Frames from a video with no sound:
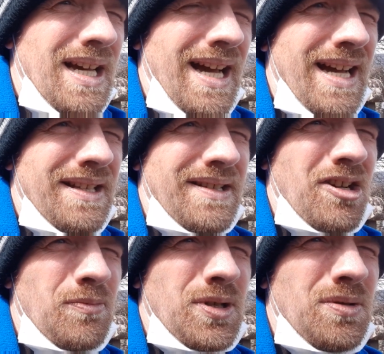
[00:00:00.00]
and
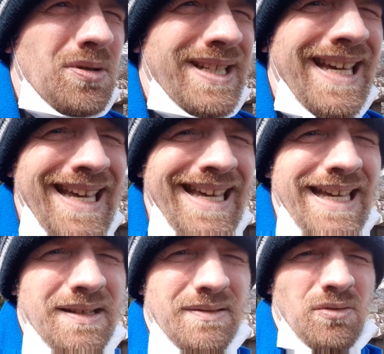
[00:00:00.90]
helps your
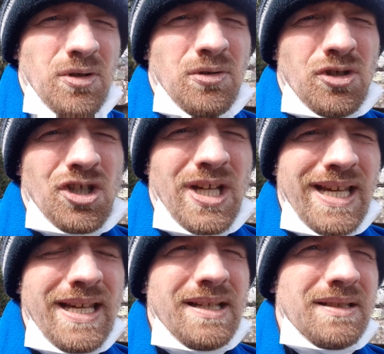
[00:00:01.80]
ki or your
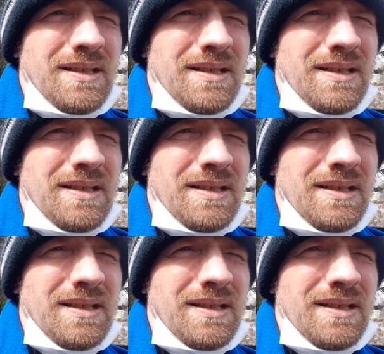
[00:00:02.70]
chi,